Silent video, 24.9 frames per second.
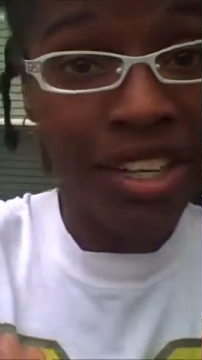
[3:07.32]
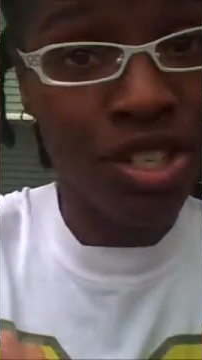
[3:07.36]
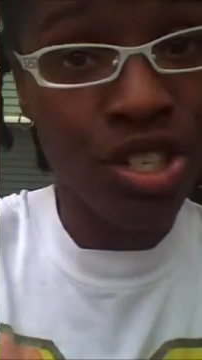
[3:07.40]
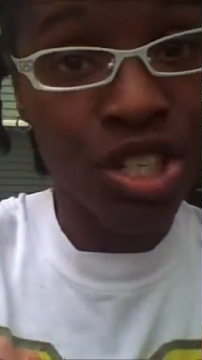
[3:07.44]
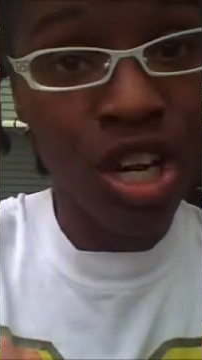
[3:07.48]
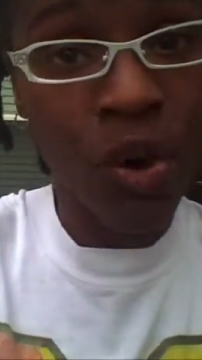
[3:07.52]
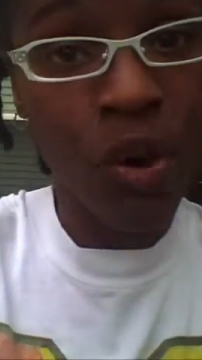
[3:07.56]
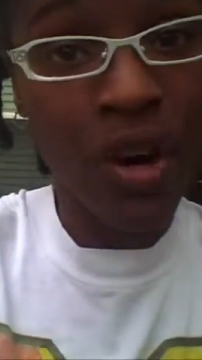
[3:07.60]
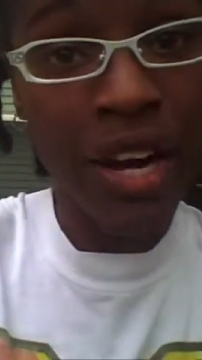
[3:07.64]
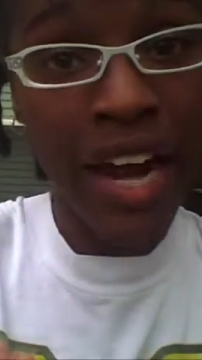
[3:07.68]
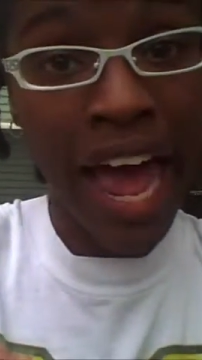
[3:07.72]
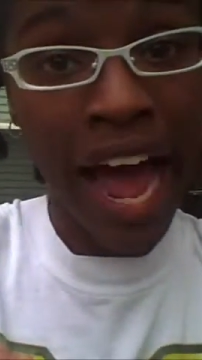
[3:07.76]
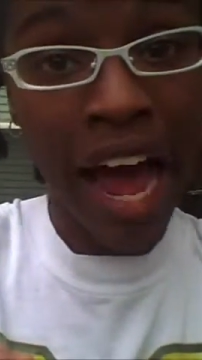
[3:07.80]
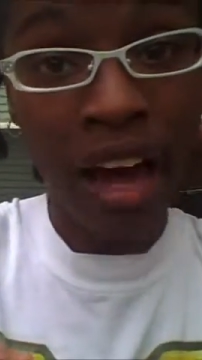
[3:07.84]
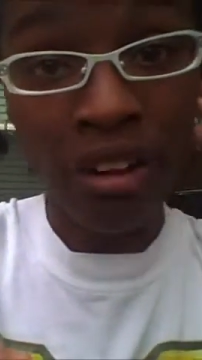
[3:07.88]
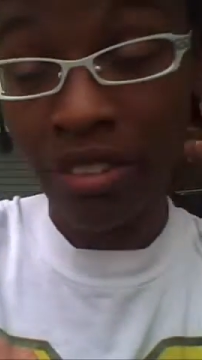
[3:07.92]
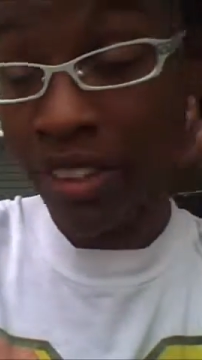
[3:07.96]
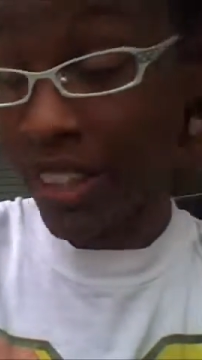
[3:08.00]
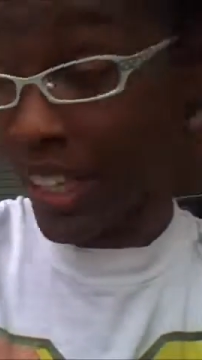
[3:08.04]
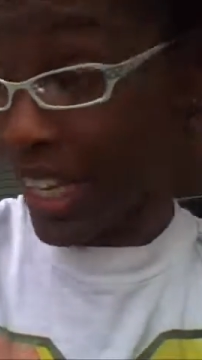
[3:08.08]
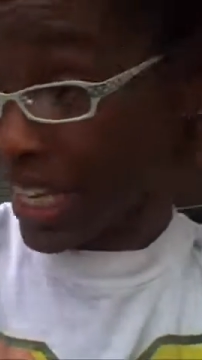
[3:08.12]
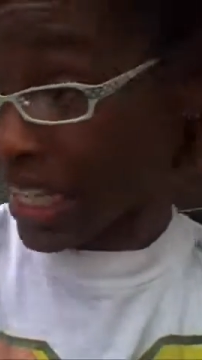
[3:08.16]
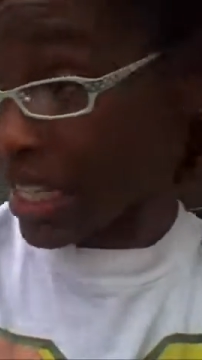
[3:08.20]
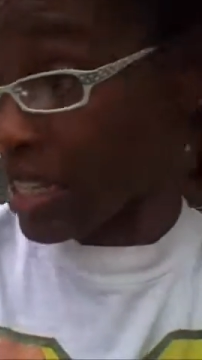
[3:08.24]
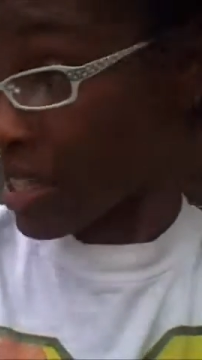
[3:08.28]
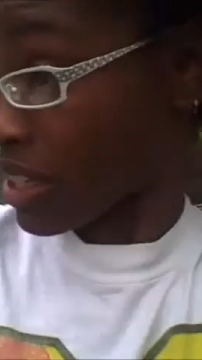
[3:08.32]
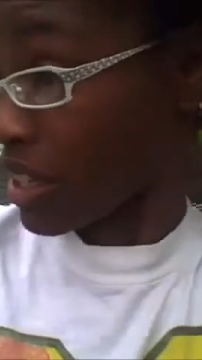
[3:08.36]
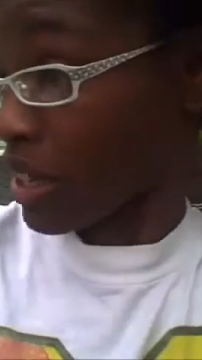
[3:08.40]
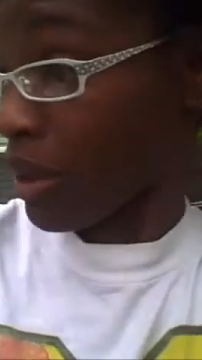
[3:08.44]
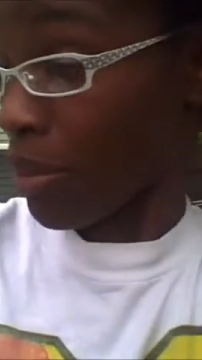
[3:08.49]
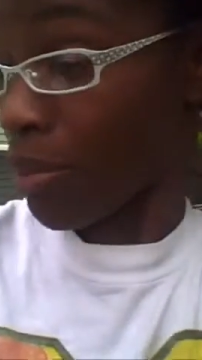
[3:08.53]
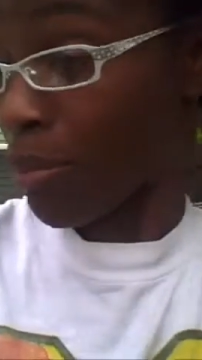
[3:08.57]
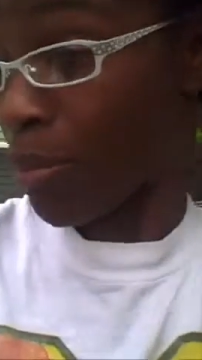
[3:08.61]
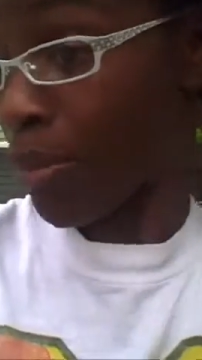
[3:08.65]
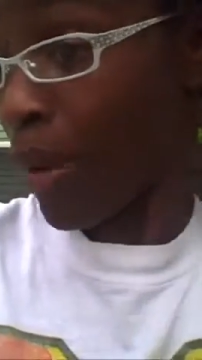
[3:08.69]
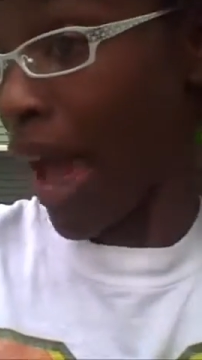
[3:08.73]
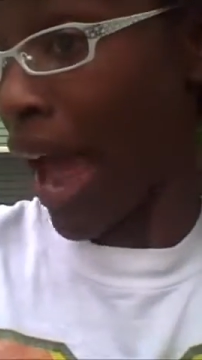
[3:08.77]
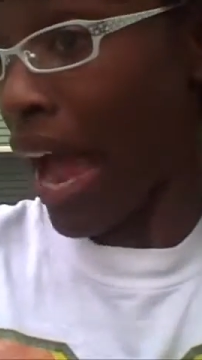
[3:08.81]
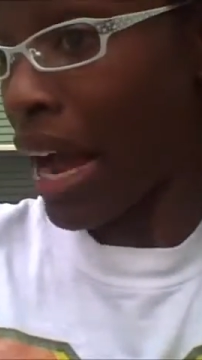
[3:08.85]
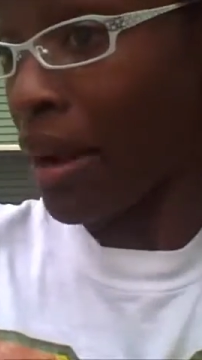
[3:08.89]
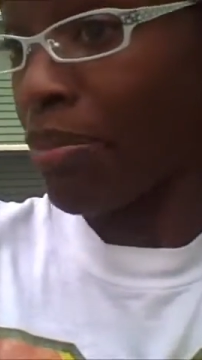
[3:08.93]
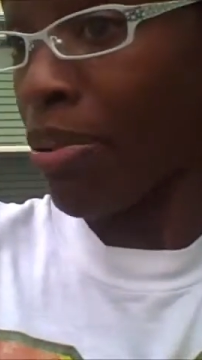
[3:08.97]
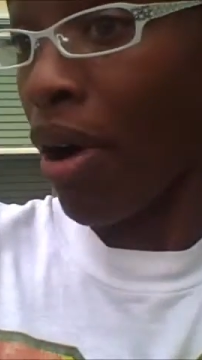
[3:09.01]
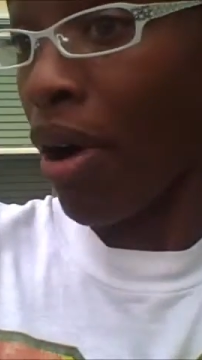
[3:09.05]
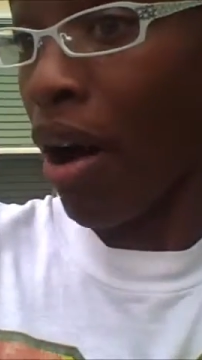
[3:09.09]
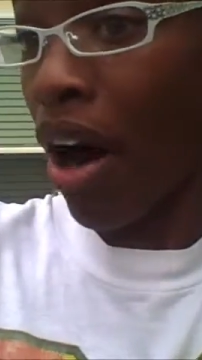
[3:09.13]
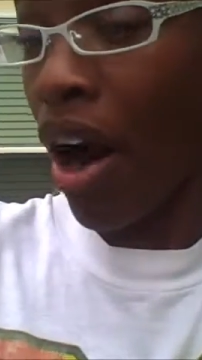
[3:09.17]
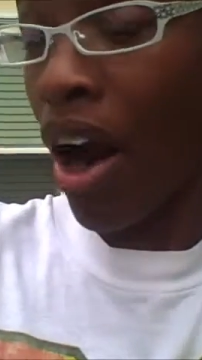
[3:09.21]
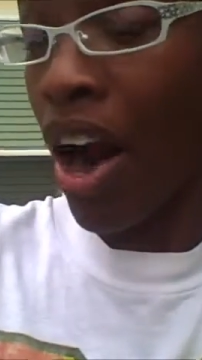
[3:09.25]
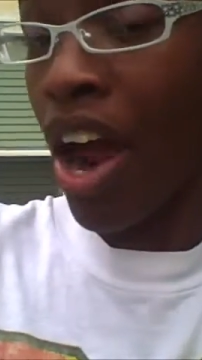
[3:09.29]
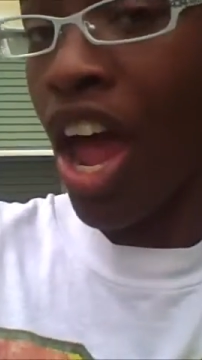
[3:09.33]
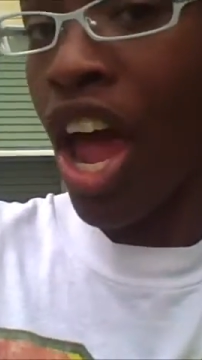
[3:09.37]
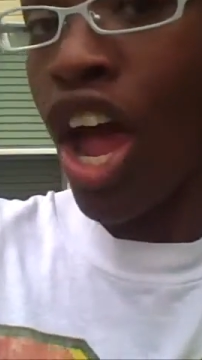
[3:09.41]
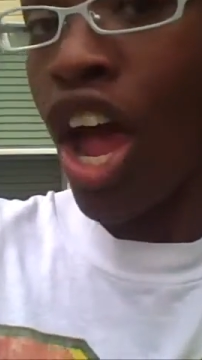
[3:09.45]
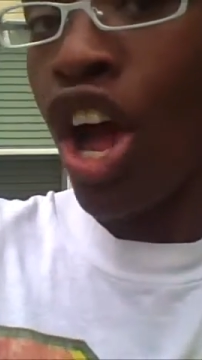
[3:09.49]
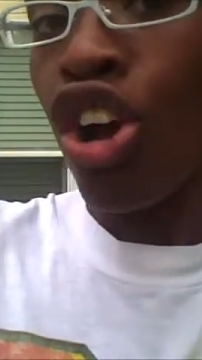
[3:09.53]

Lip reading: showing out. The back part